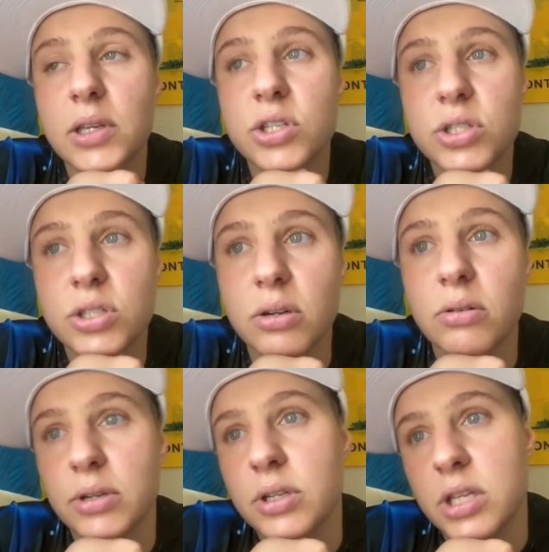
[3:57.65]

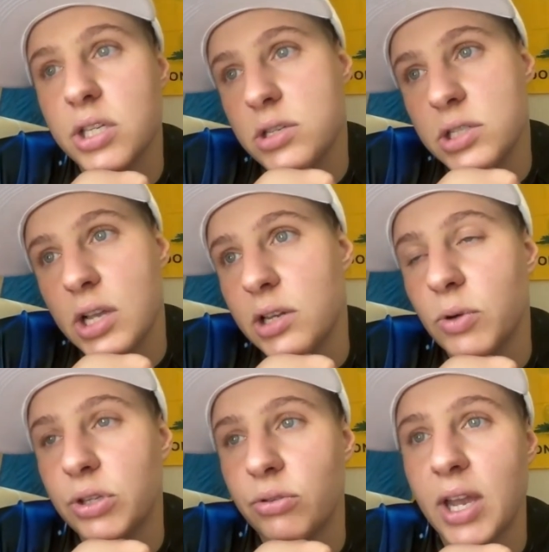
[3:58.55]
So this is exactly
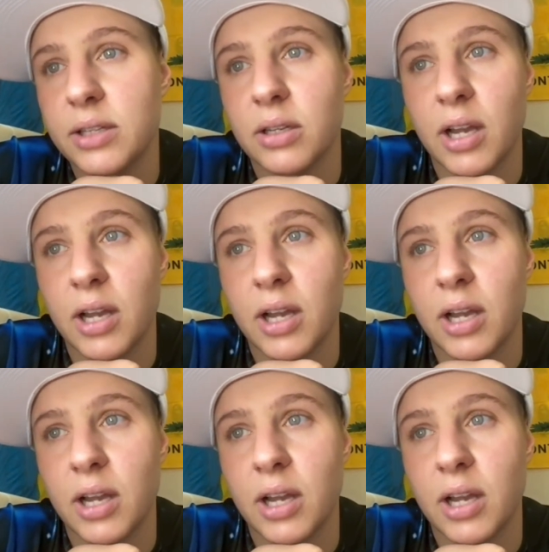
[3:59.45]
what you get.